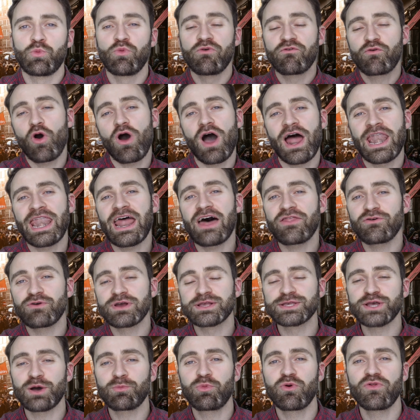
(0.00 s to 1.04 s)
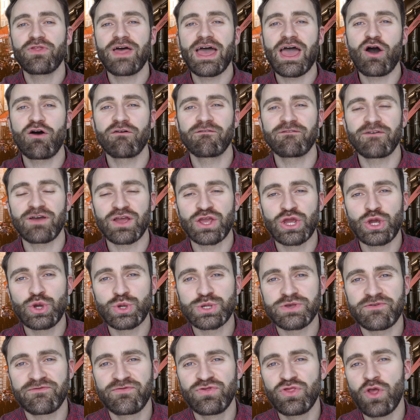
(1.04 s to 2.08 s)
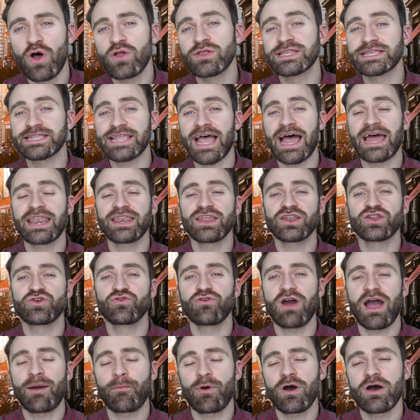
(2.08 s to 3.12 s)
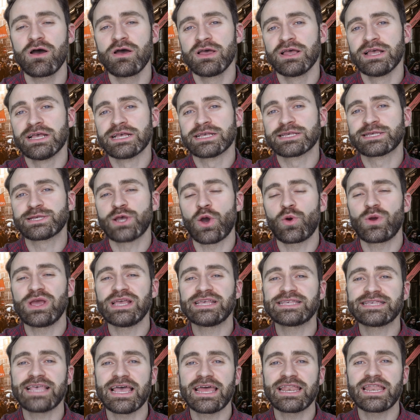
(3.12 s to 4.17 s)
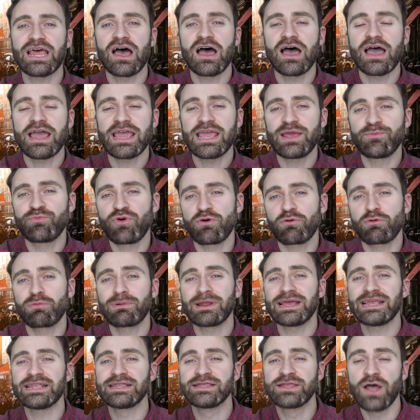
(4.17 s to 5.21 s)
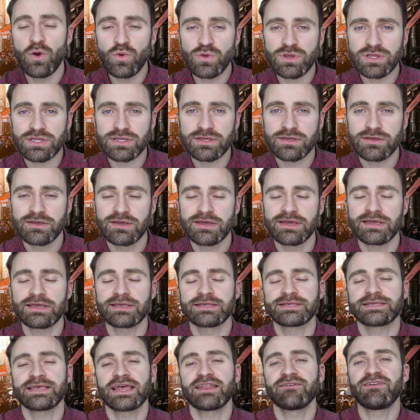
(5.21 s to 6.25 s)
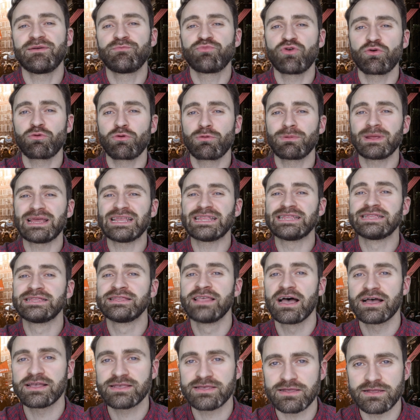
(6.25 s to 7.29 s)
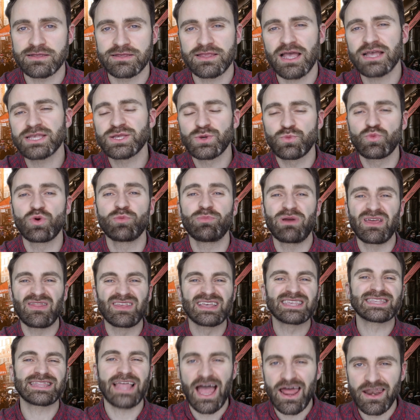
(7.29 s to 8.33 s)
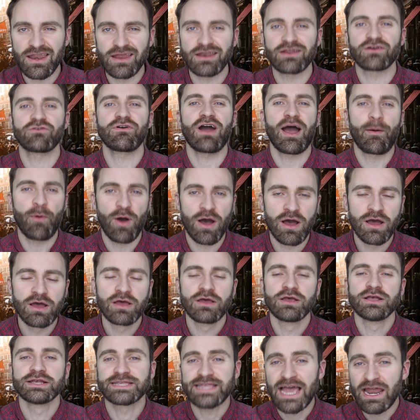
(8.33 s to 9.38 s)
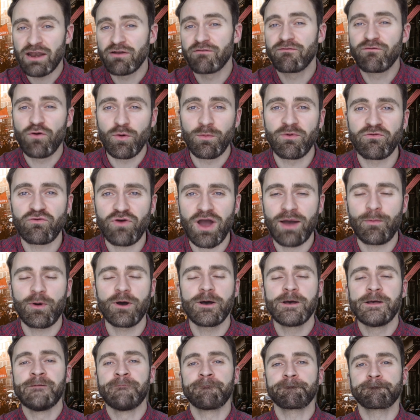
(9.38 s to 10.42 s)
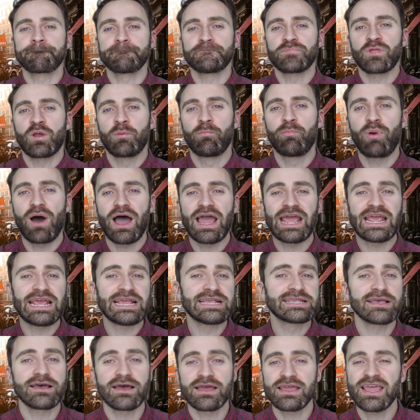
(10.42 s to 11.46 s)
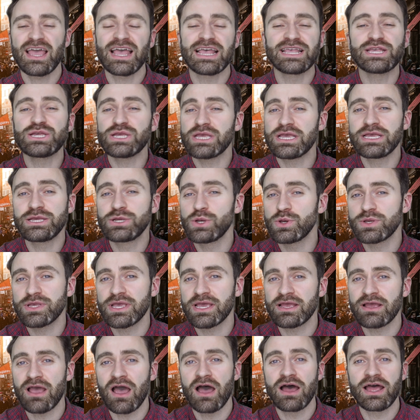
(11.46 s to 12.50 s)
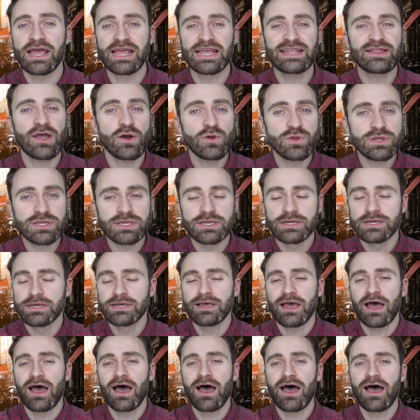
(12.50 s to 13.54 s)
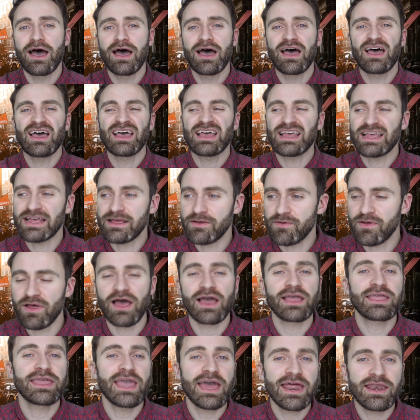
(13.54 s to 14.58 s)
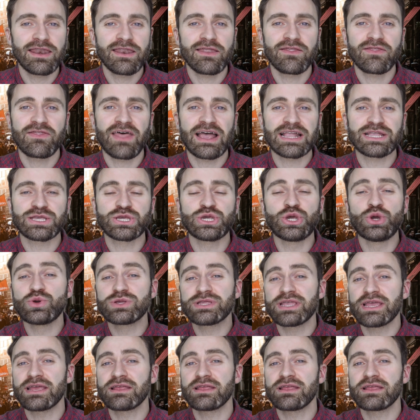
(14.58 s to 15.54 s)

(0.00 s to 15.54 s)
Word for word: We've got another example there of a use of non-standard grammar. So he said uh, he probably don't, instead of he probably doesn't. Doesn't would be the standard grammar, standard form of grammar. But he's, uh, yeah, he's, he's using uh, he don't. Uh, again, that's used